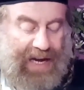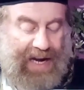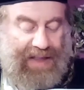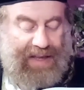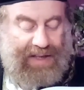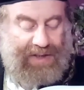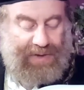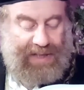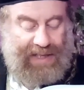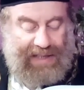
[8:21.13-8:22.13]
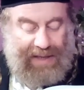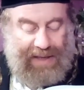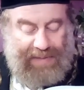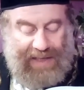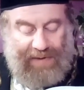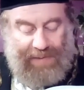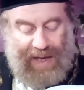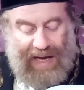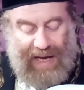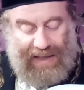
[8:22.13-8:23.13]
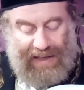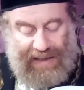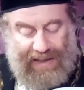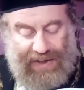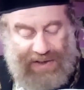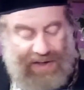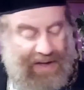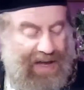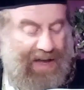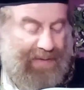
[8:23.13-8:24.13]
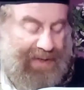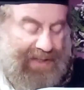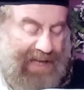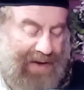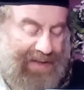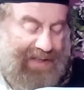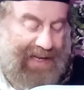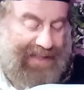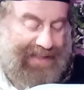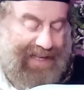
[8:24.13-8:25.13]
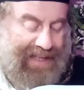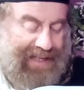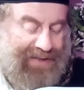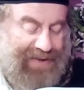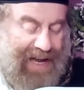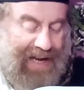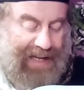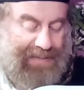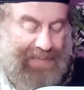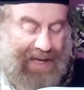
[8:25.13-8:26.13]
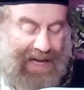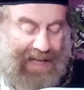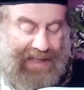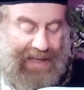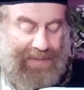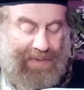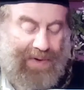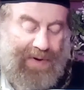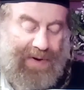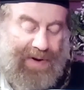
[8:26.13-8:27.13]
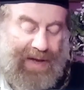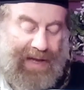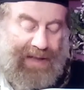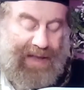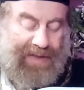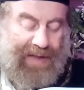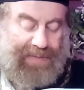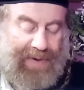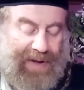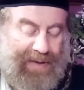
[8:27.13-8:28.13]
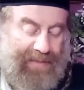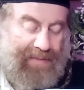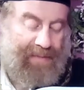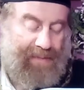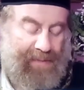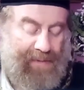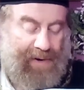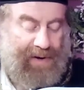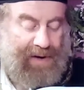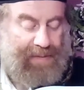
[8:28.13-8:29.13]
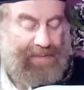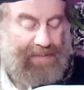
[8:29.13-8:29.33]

Rather, he should distance himself behind his teacher without uh, standing directly behind him, or and, and then pray. Okay.